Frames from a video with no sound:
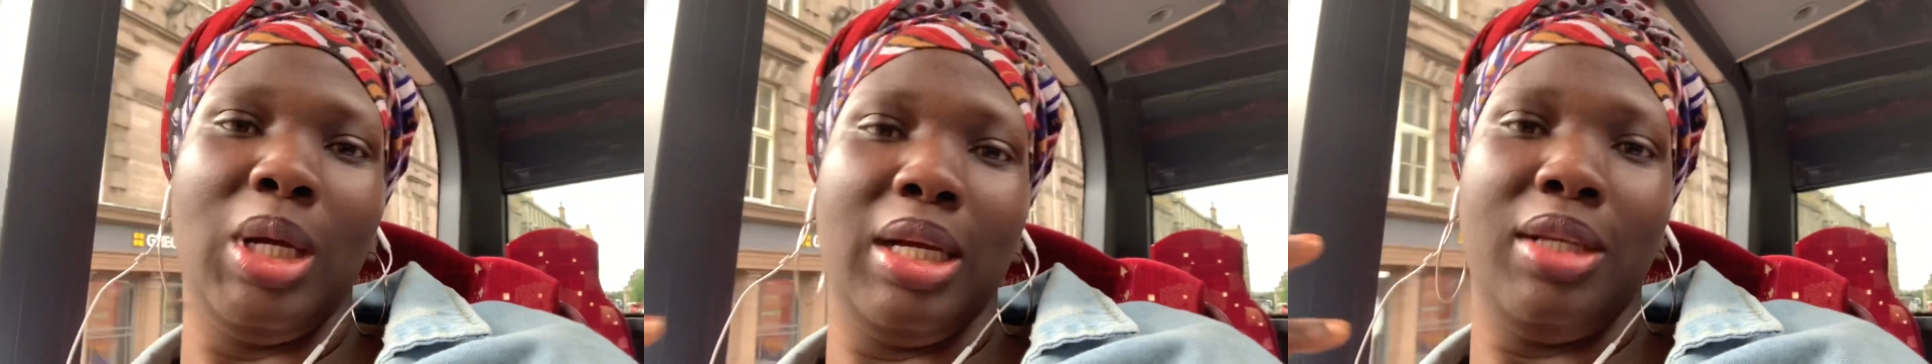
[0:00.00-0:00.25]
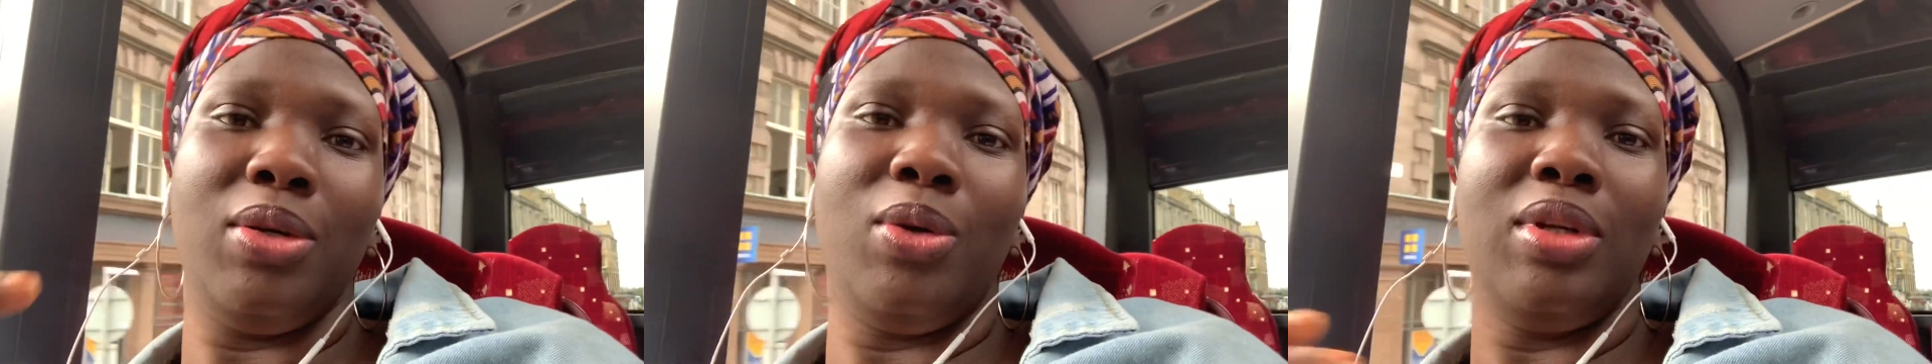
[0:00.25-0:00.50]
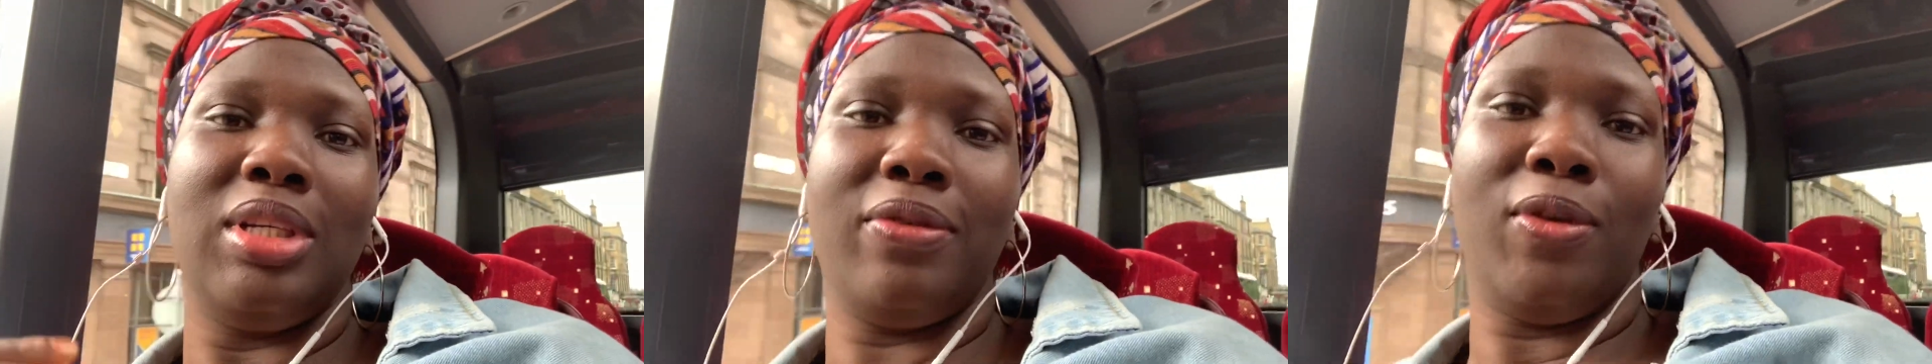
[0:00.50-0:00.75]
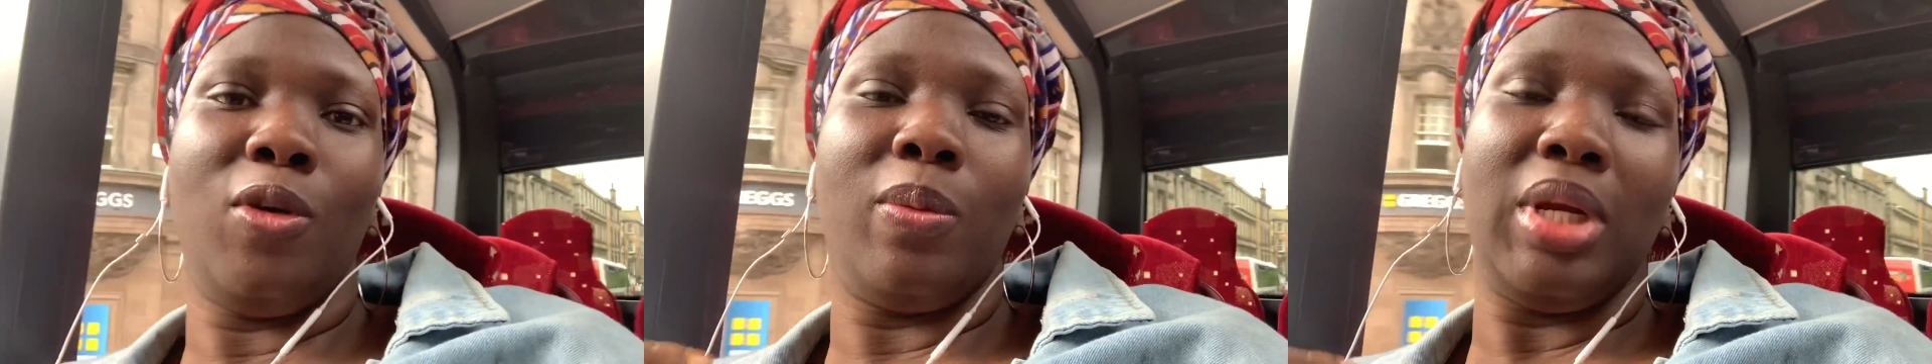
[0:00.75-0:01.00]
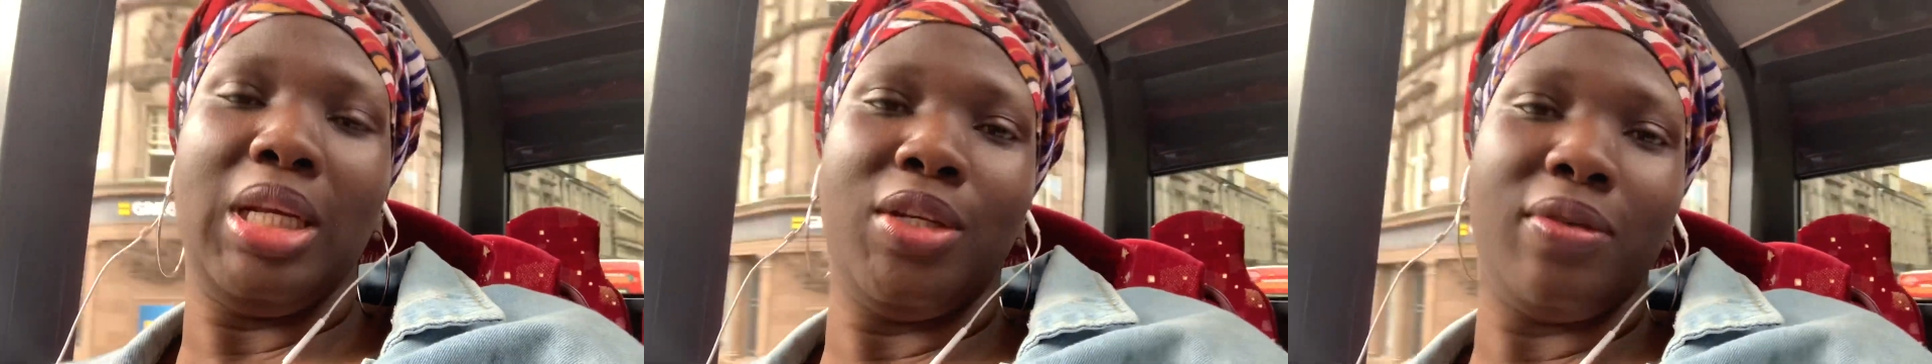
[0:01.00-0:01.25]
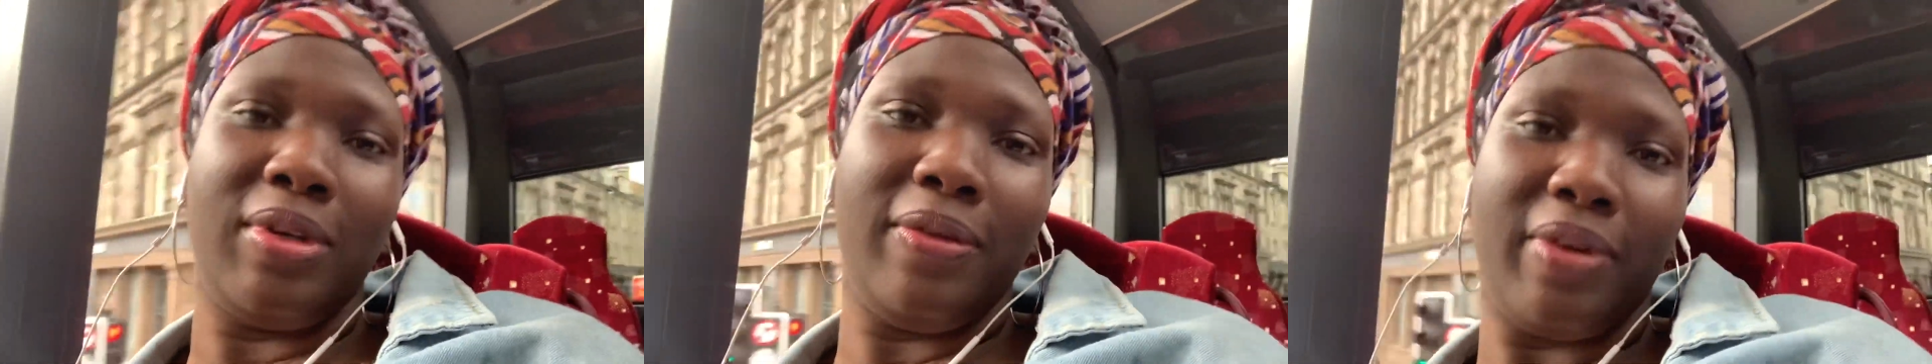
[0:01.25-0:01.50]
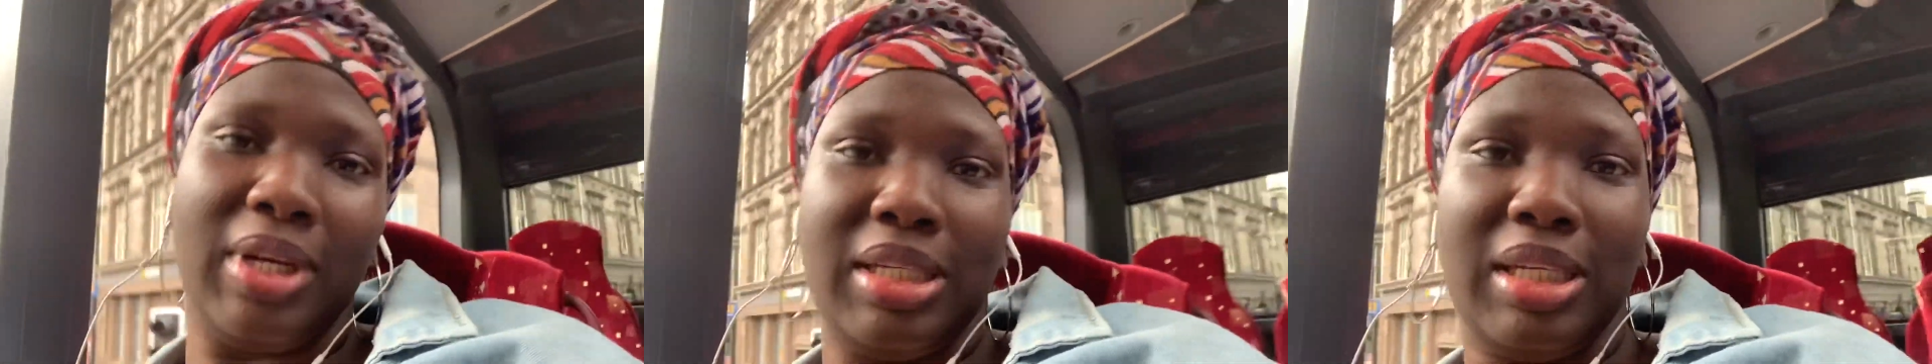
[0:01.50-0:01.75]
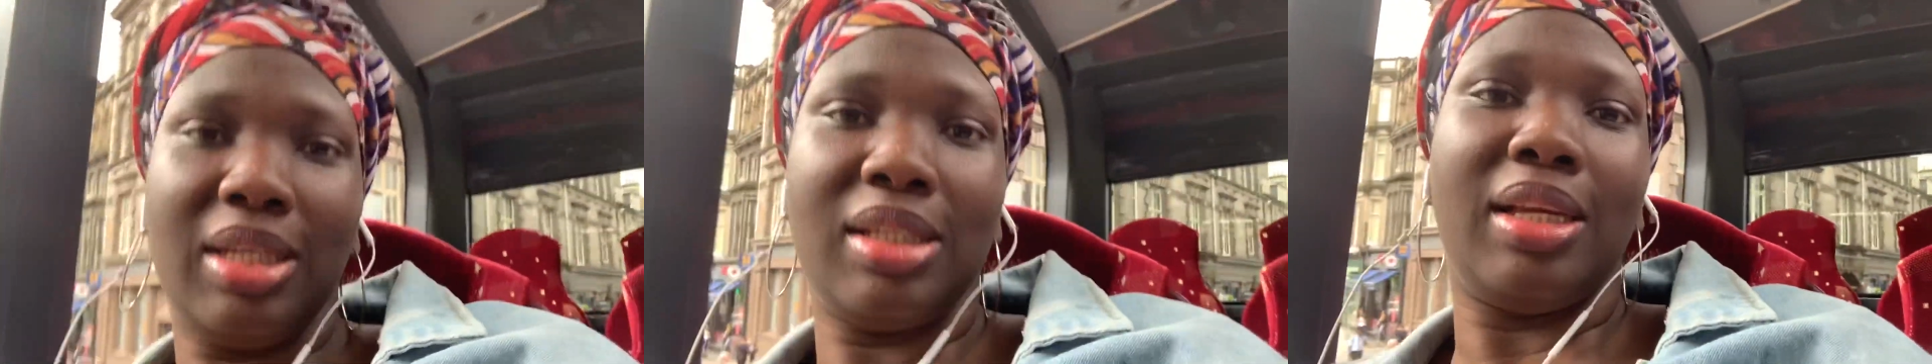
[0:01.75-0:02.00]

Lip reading: You're going to develop range of different things